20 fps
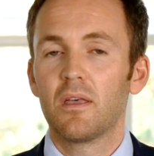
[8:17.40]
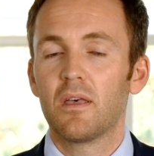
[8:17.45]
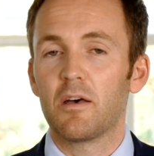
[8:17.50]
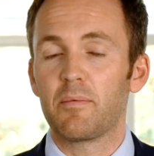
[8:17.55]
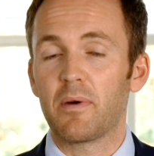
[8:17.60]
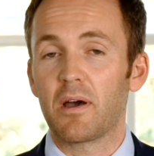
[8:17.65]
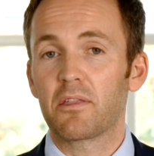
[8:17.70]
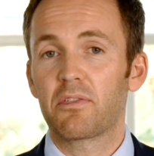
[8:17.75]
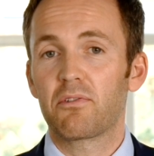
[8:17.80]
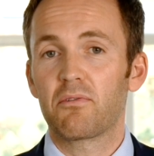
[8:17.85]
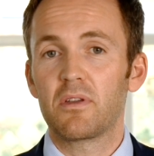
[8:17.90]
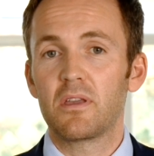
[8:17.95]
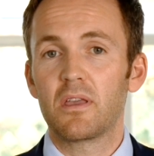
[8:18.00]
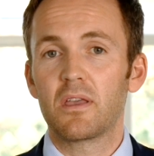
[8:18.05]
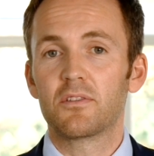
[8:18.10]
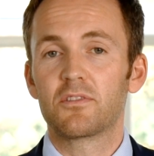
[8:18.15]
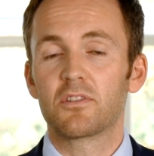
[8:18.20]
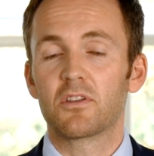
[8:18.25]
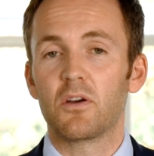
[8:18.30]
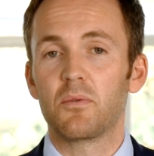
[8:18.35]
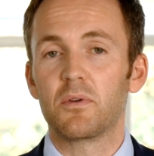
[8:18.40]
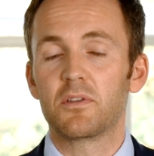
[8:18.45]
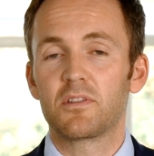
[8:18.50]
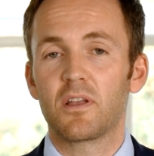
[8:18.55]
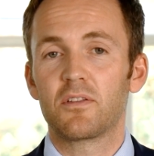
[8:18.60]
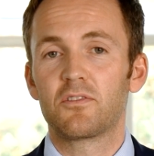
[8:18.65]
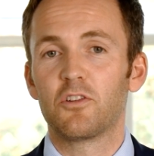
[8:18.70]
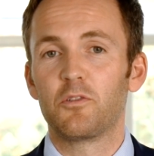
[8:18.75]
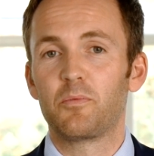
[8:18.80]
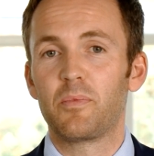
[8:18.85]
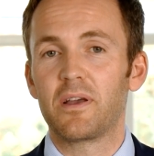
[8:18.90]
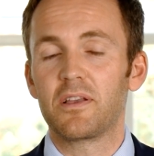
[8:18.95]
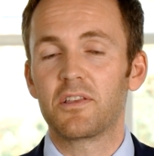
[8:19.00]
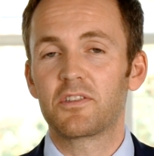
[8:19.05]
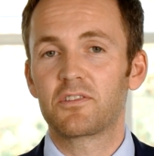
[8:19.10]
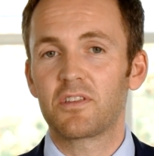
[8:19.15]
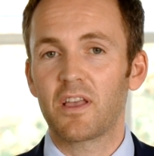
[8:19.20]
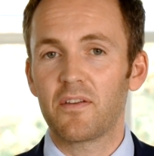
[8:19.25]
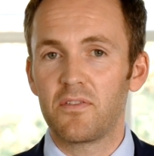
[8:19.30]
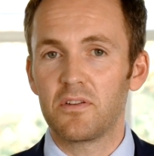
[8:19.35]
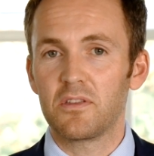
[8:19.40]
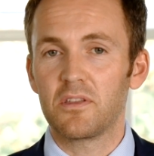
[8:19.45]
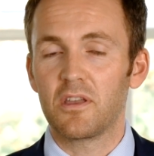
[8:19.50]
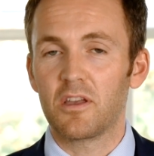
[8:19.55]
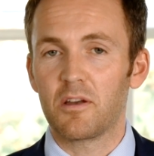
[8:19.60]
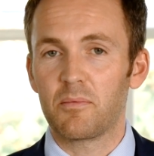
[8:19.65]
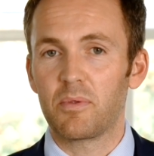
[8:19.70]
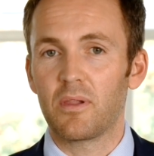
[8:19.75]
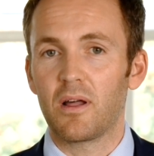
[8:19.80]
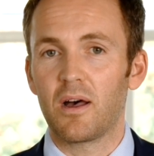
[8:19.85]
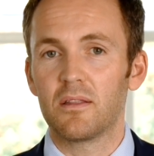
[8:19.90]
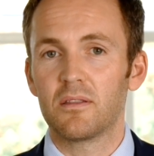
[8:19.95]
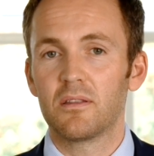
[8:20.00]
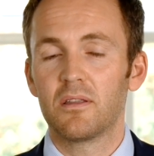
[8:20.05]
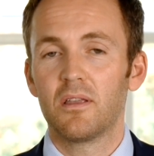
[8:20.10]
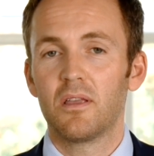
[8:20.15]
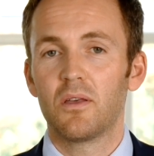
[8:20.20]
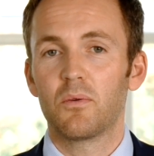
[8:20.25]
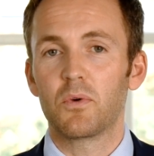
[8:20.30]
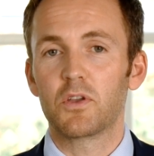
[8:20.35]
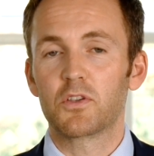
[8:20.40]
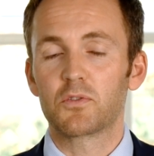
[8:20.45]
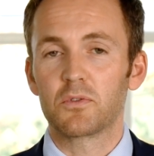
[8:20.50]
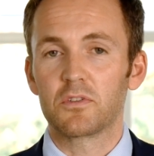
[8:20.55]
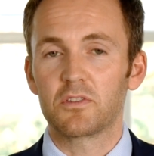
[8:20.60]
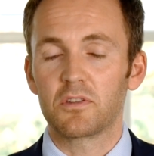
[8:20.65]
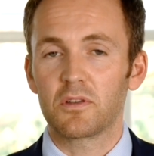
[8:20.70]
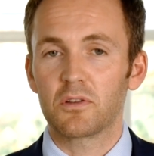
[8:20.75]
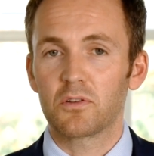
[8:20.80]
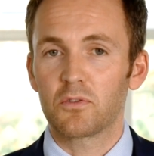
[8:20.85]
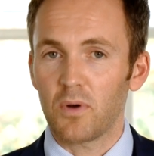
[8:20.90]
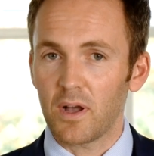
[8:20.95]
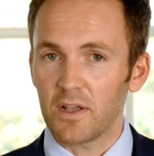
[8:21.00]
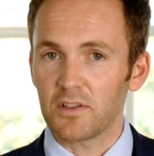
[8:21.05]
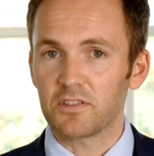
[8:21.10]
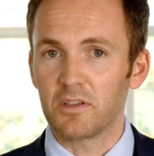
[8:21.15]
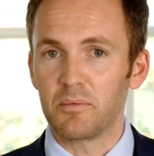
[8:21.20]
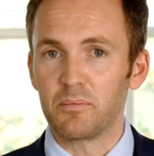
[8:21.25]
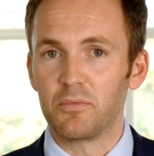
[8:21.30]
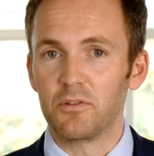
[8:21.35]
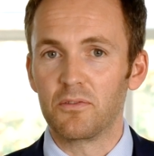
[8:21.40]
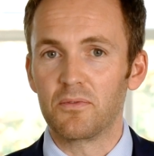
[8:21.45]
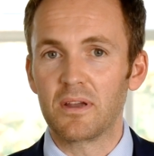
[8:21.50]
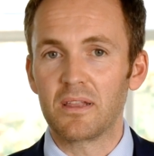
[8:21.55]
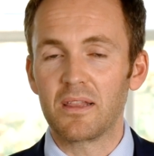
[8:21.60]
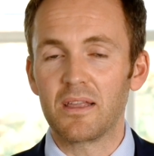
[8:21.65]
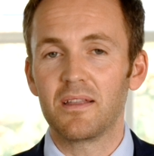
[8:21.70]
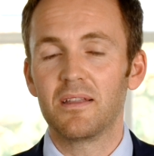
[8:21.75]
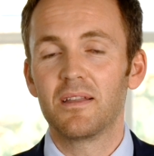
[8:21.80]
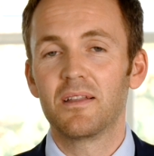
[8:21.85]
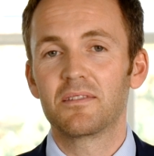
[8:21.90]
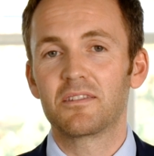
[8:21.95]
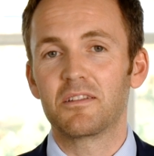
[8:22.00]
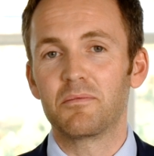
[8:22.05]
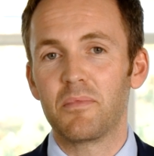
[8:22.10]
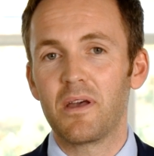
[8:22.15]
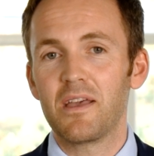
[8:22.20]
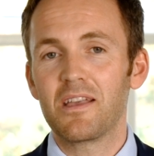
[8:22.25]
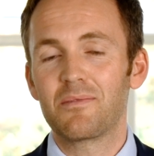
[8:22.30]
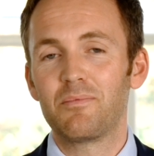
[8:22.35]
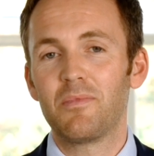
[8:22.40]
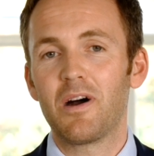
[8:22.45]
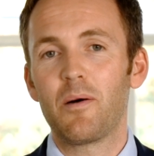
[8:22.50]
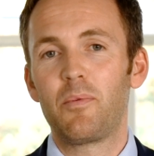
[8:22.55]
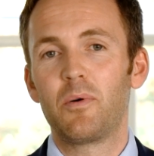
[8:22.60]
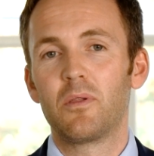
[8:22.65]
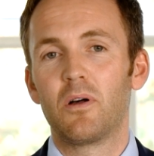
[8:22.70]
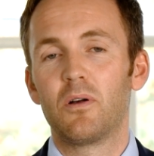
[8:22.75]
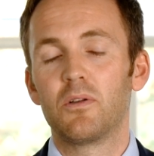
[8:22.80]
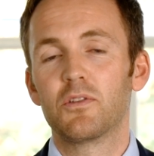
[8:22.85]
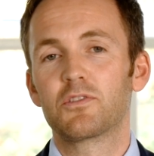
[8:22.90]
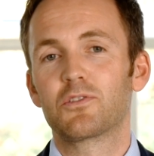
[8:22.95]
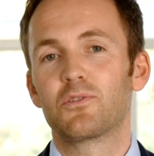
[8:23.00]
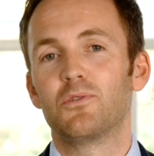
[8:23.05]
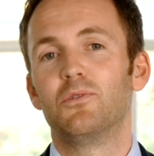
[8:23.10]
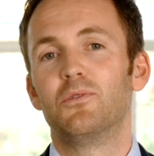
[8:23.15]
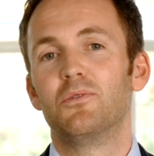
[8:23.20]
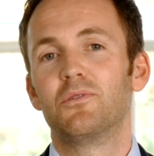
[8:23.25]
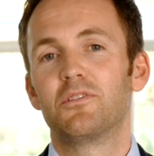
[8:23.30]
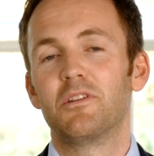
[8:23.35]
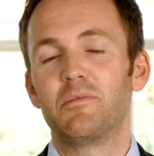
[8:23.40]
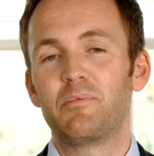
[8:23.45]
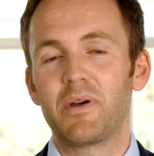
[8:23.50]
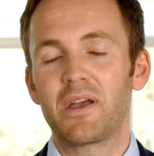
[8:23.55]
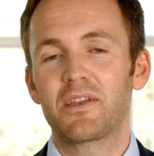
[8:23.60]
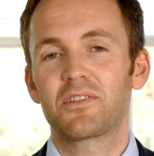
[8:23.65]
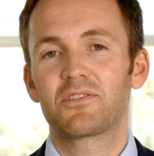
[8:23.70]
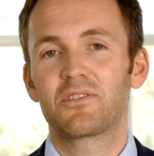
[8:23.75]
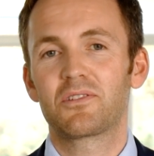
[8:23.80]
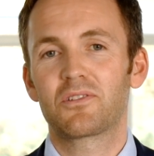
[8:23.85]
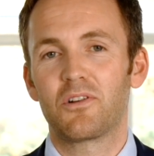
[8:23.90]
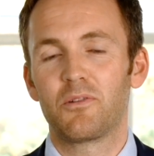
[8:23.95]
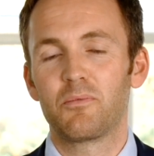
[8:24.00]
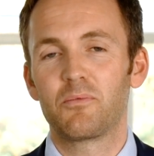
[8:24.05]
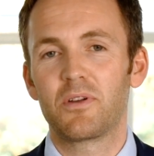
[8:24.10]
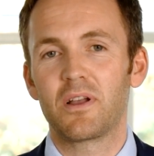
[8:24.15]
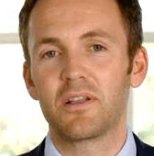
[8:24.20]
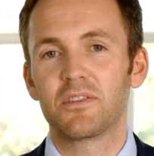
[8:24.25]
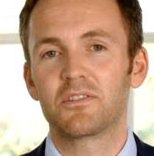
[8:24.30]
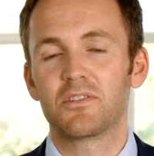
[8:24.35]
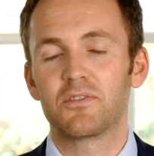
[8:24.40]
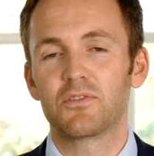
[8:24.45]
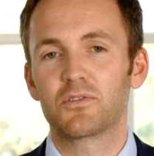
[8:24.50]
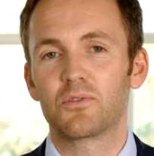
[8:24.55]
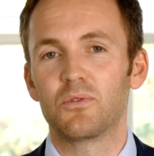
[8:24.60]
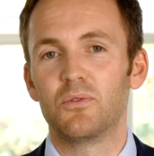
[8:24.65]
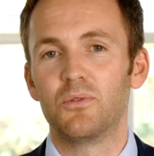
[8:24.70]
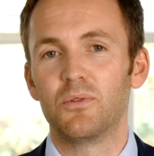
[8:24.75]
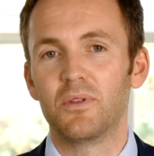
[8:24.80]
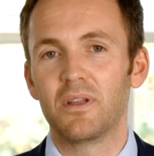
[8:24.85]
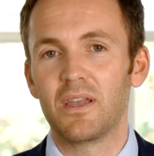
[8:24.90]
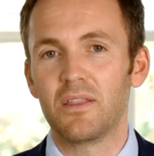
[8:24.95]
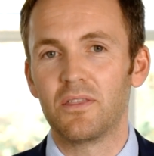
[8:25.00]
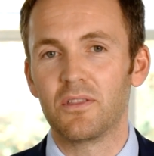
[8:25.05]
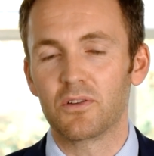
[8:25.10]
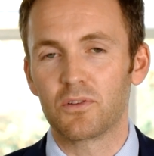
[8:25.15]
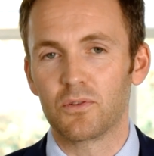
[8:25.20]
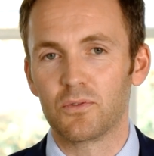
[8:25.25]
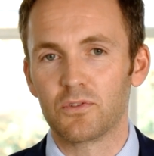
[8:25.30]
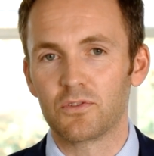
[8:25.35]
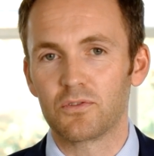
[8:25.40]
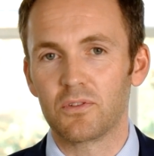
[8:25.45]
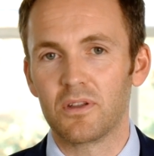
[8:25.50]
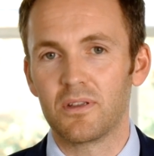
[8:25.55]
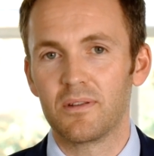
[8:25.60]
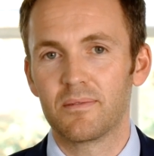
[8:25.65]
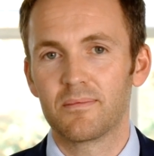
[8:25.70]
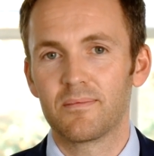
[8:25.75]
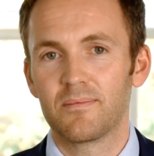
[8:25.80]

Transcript: About 3 years ago, we set up a 7-year plan, which was quite simple really, to make Marple Hall School the best comprehensive school in the country.